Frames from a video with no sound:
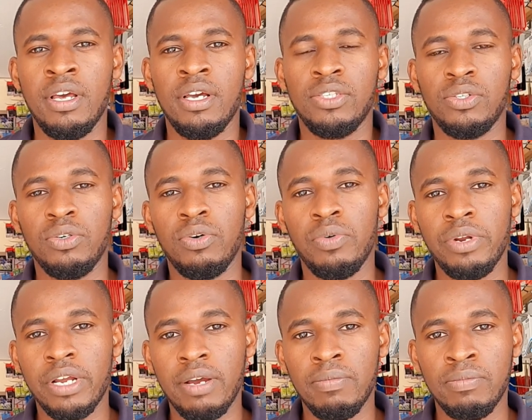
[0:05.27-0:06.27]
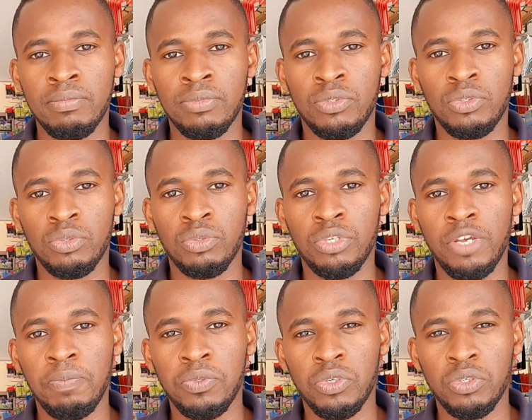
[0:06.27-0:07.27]
So welcome to
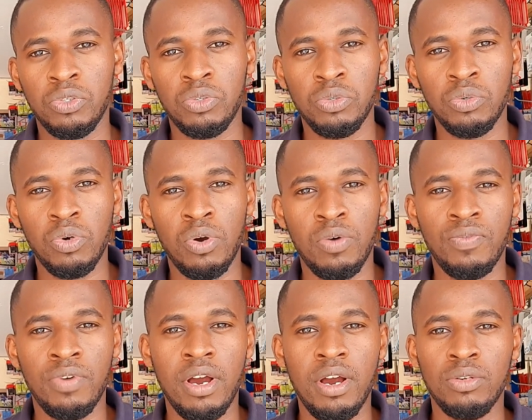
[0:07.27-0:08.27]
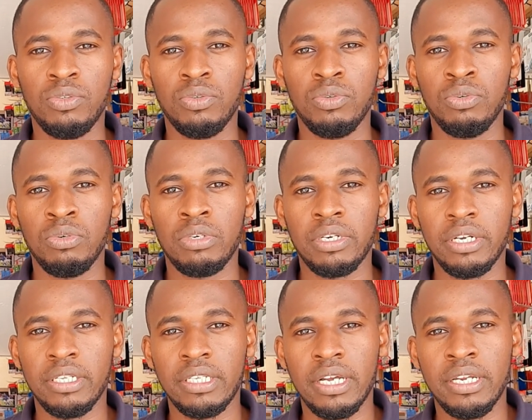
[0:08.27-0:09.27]
episode 2 of how to
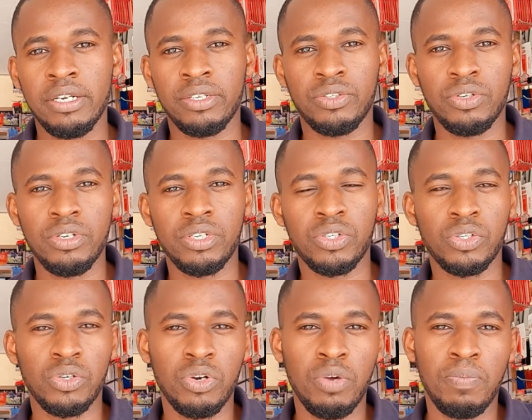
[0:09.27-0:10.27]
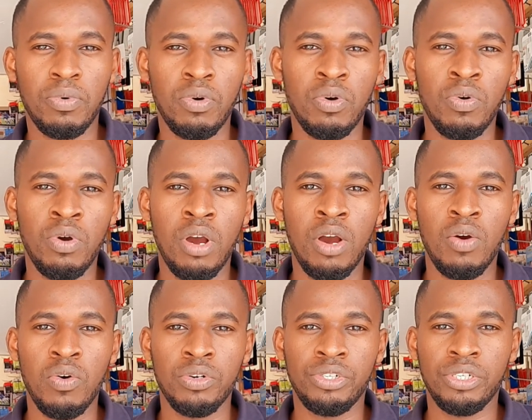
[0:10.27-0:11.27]
create an electronic shop or a
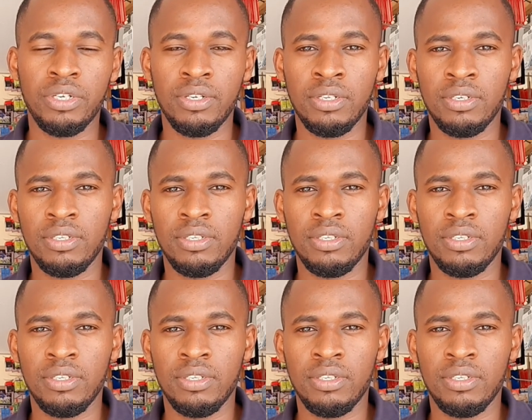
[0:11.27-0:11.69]
wholesale